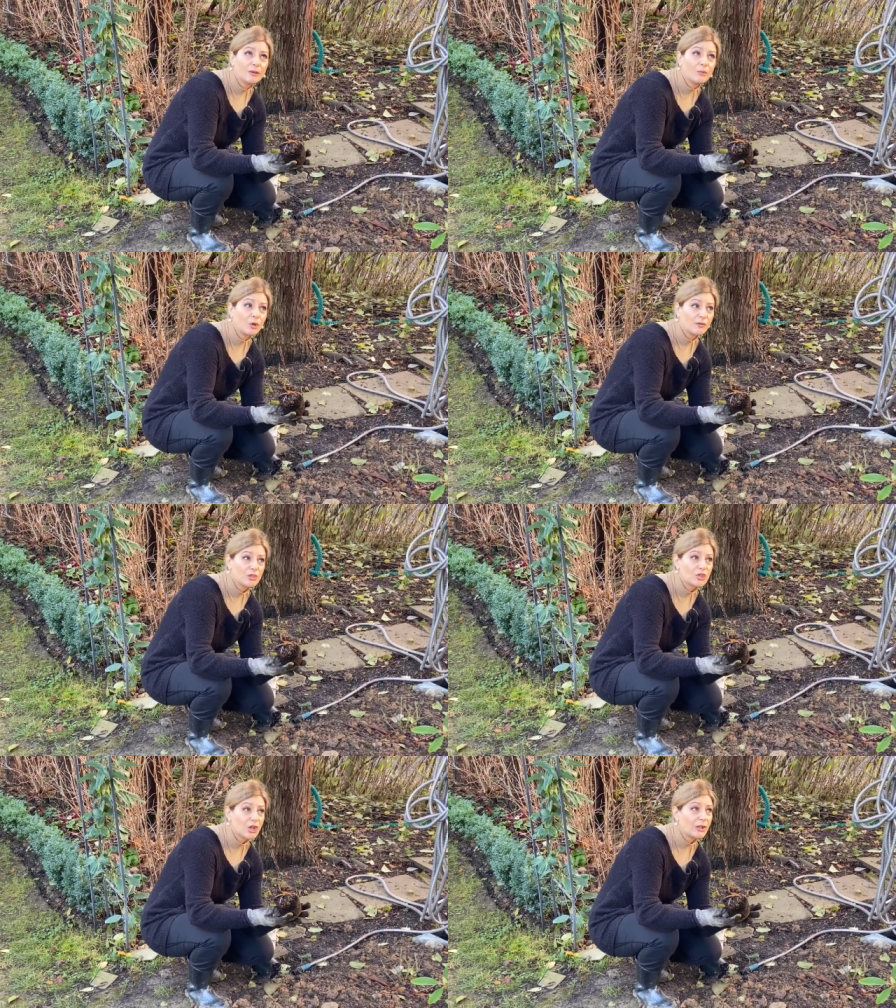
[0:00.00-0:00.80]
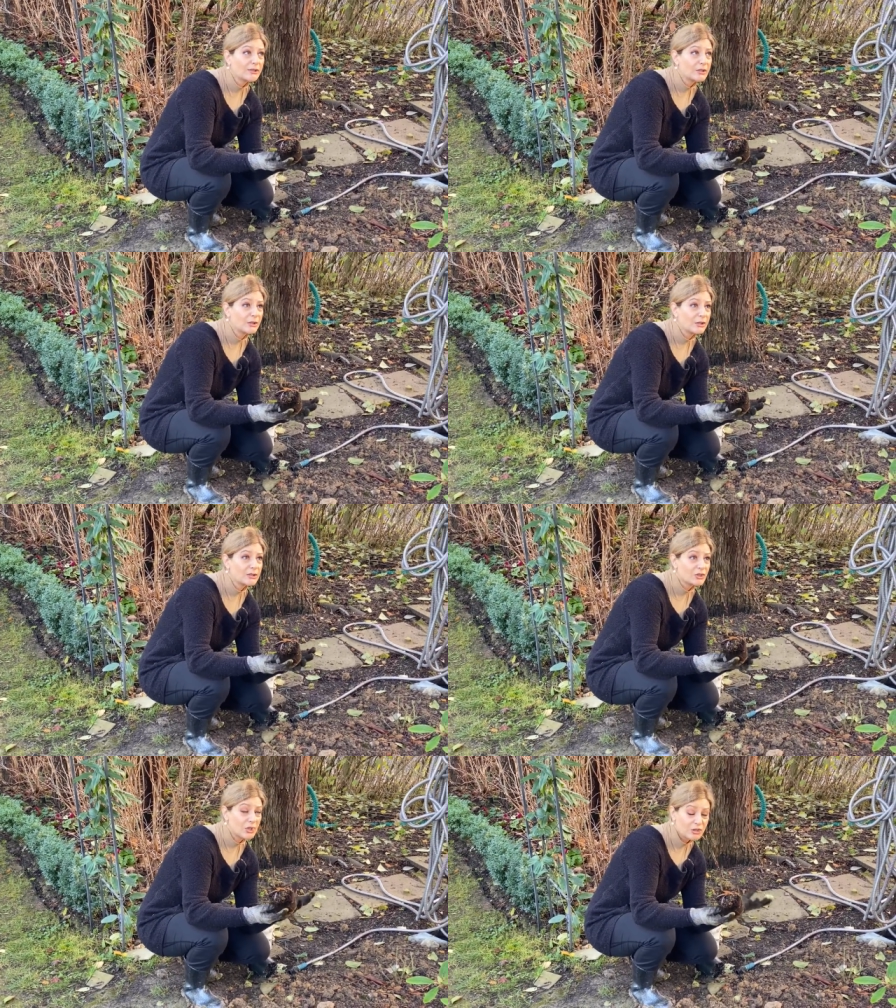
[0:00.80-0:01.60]
more of a
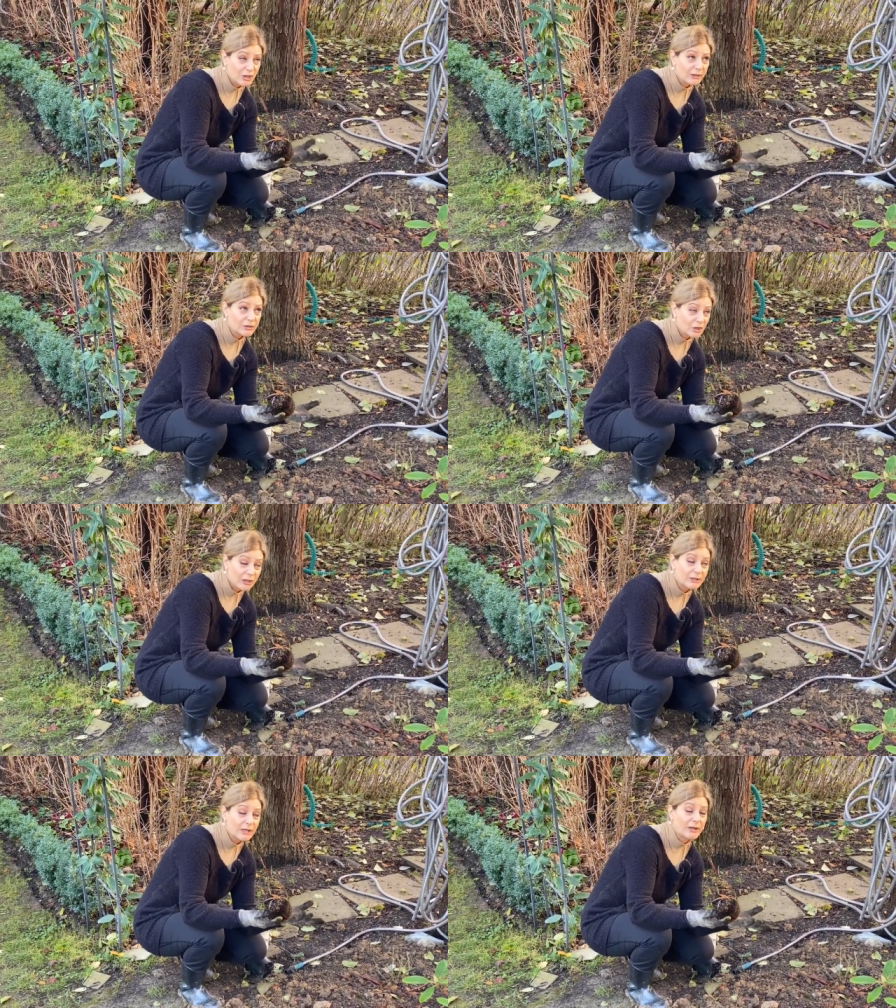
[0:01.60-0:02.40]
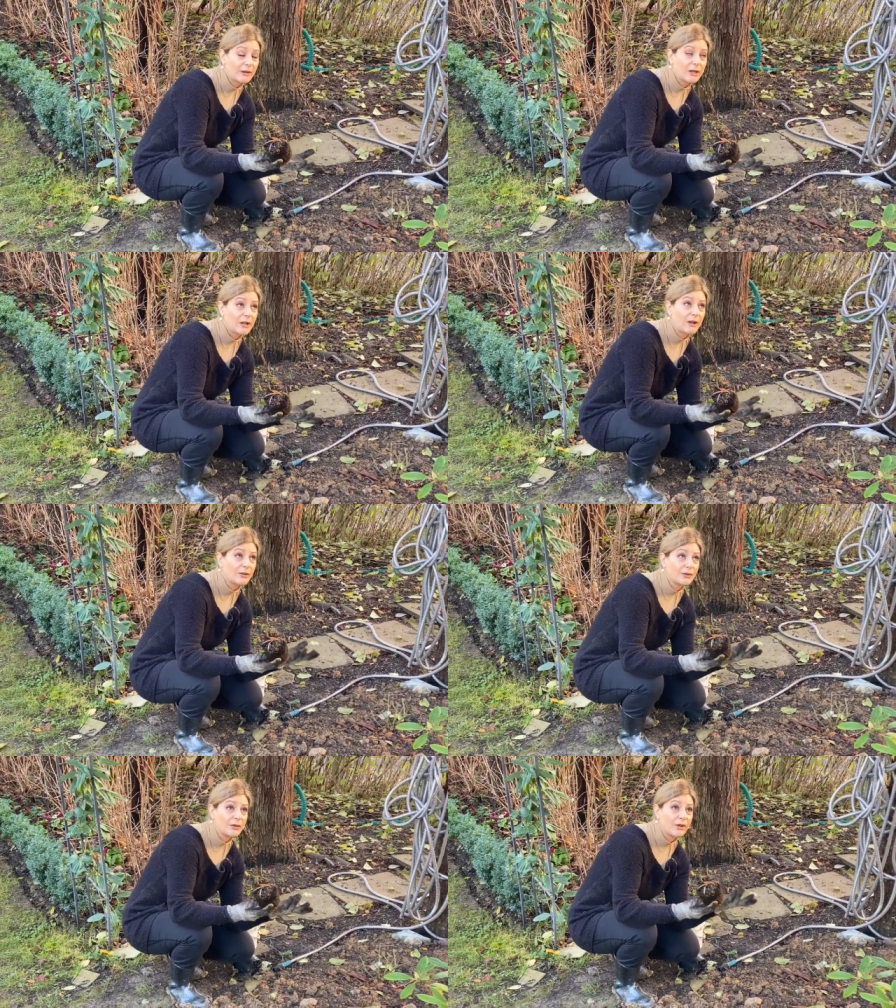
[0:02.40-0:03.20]
sheltered sheltered area
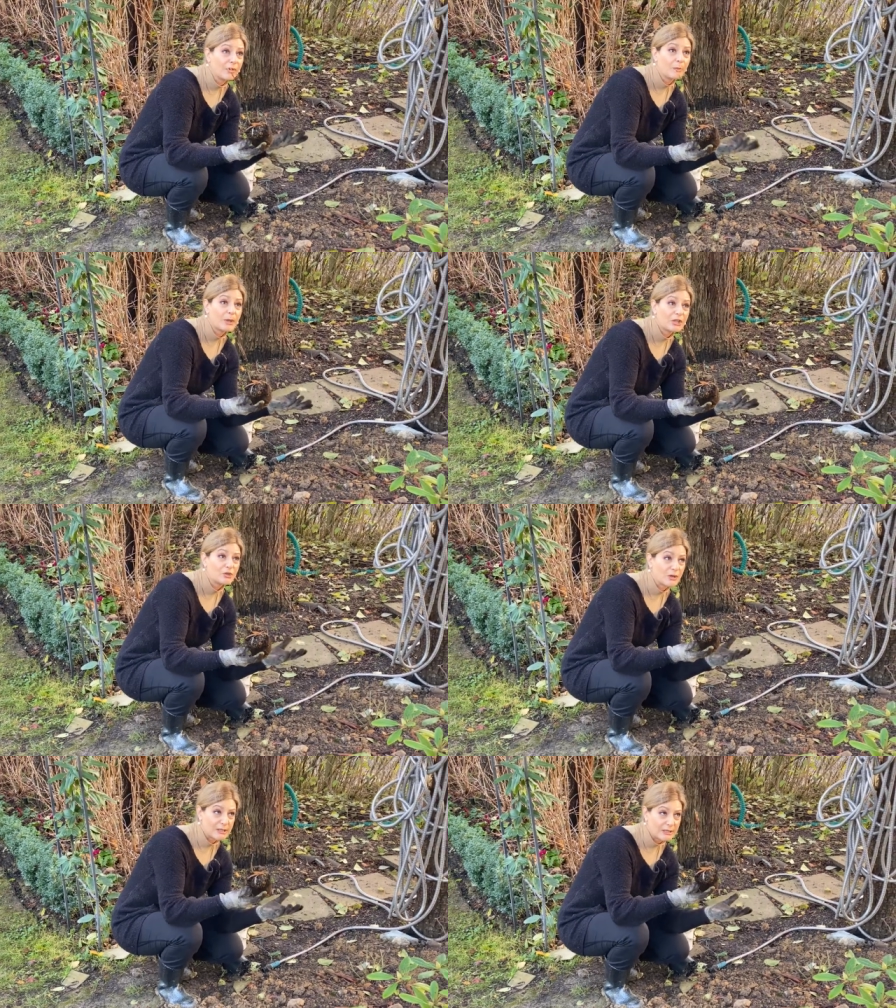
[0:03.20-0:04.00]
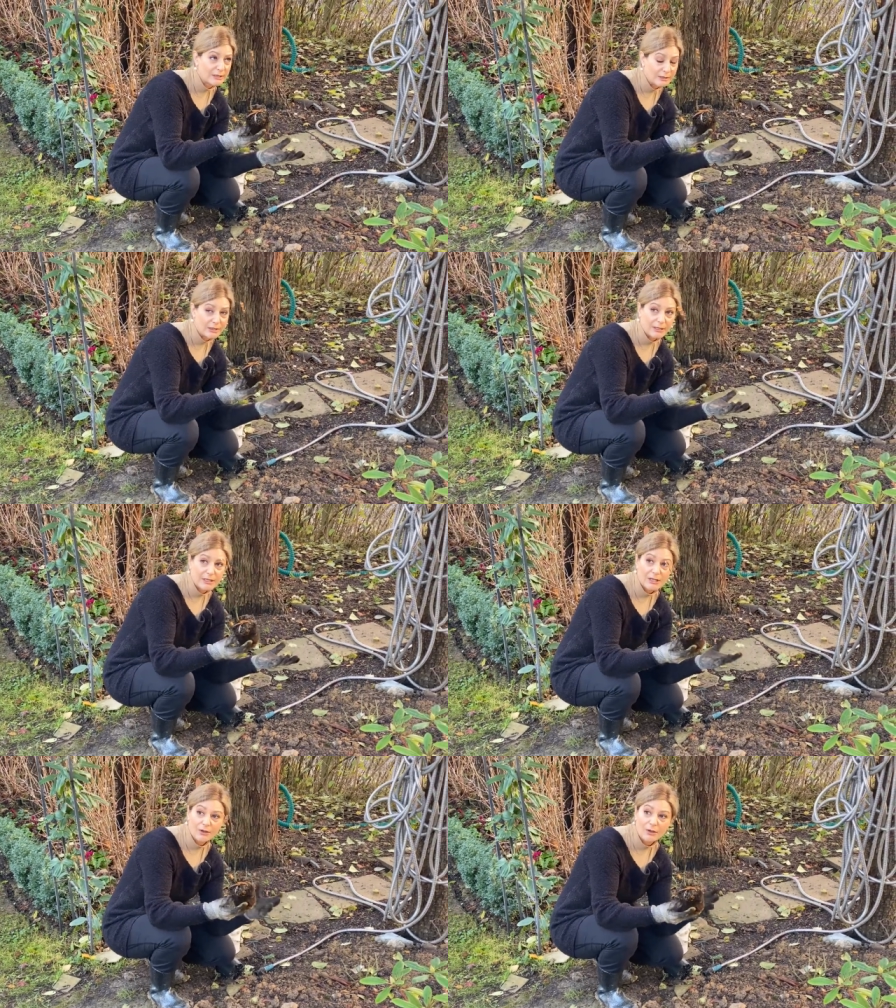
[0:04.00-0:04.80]
underneath the big trees, kind of like
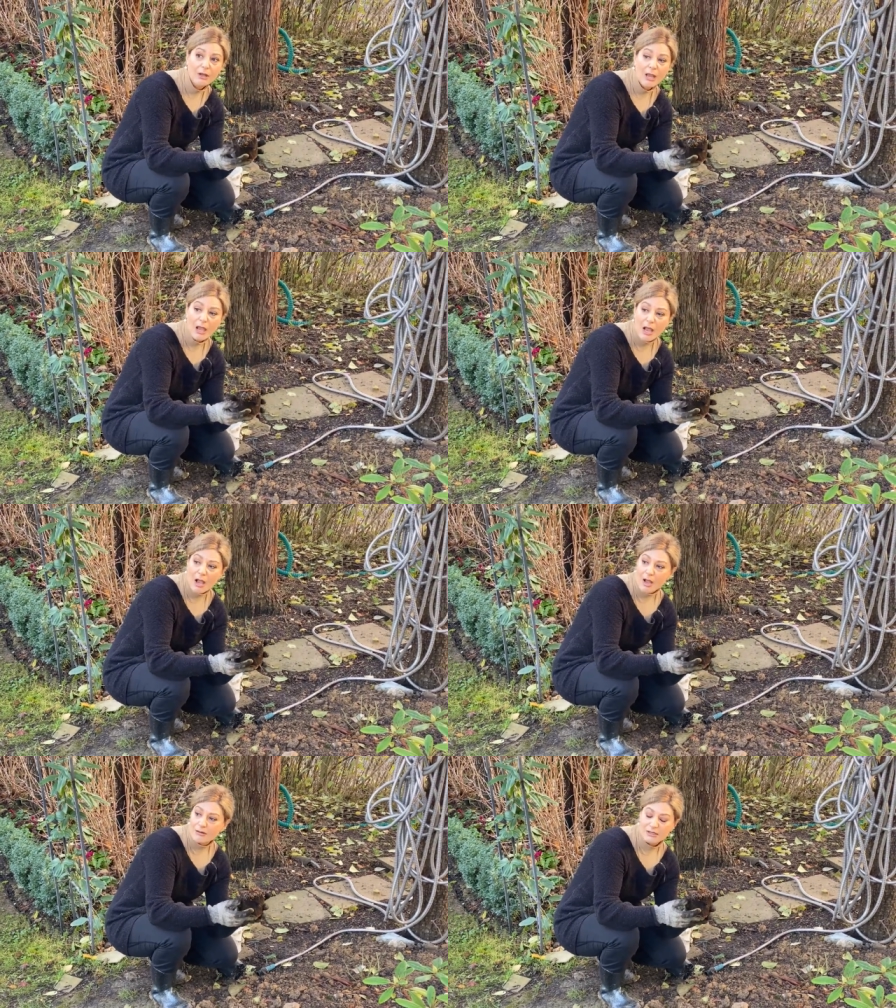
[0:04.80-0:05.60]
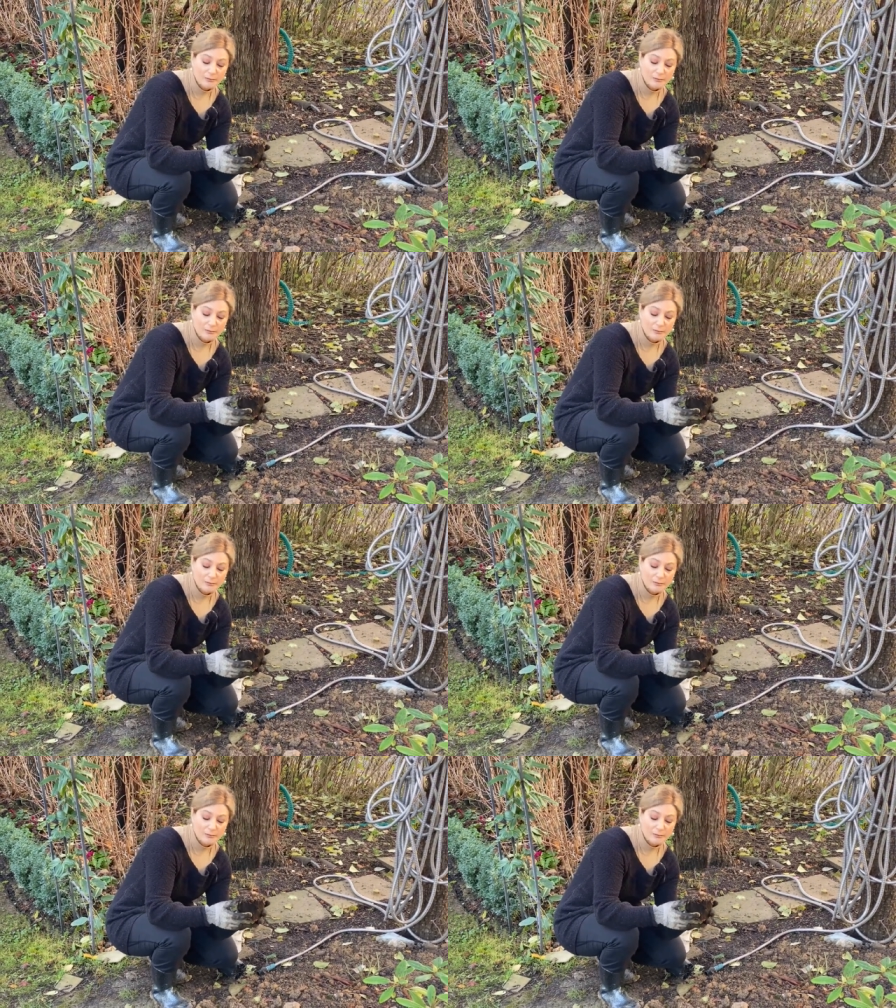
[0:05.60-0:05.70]
here, uh,